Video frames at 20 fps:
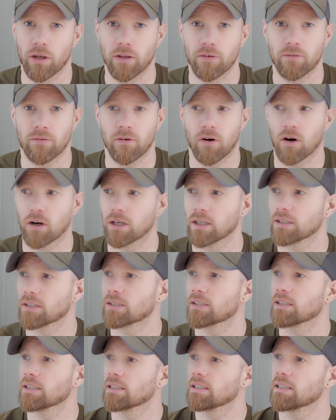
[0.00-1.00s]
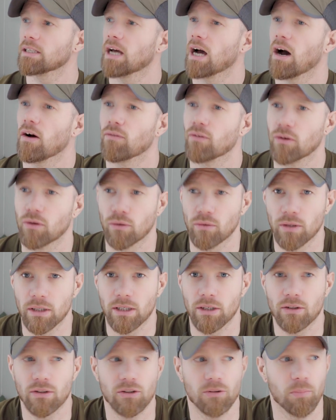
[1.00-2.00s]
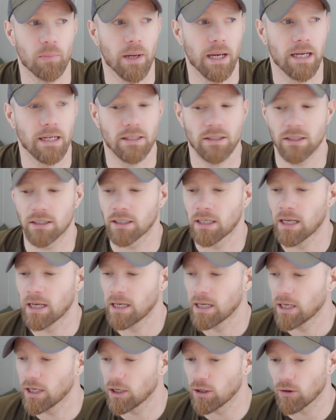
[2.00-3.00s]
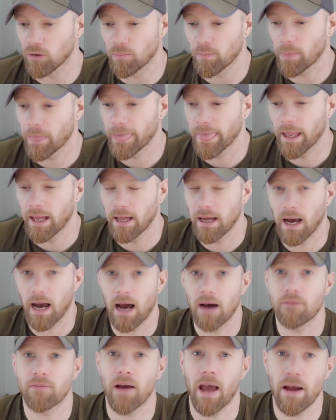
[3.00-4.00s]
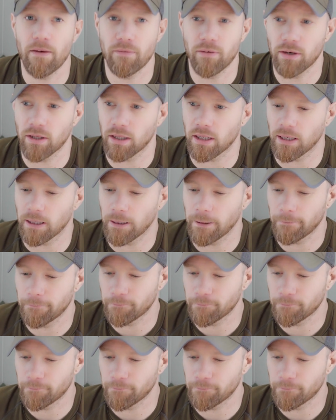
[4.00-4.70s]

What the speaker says: the forest and have their own little space and, you know, have everything.